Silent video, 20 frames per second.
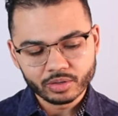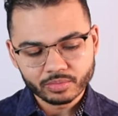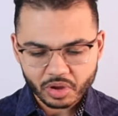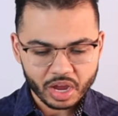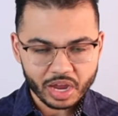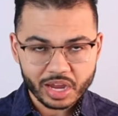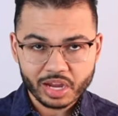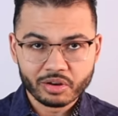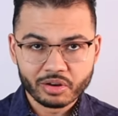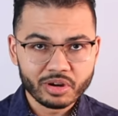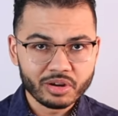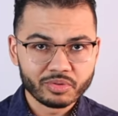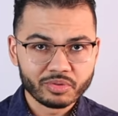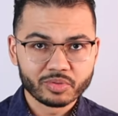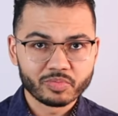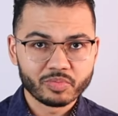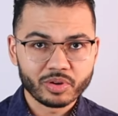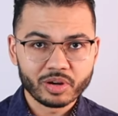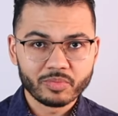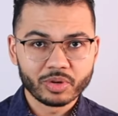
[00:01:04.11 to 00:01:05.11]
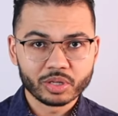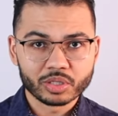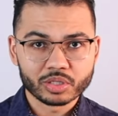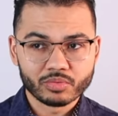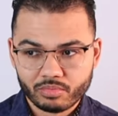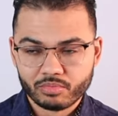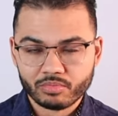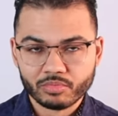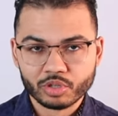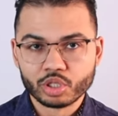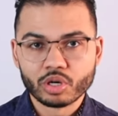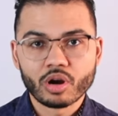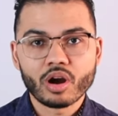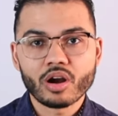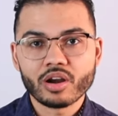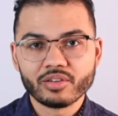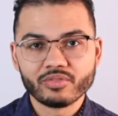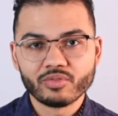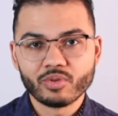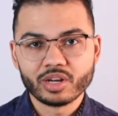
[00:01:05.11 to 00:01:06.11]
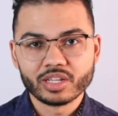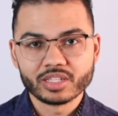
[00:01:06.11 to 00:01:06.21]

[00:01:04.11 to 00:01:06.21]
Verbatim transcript: I agree with pretty much majority of what he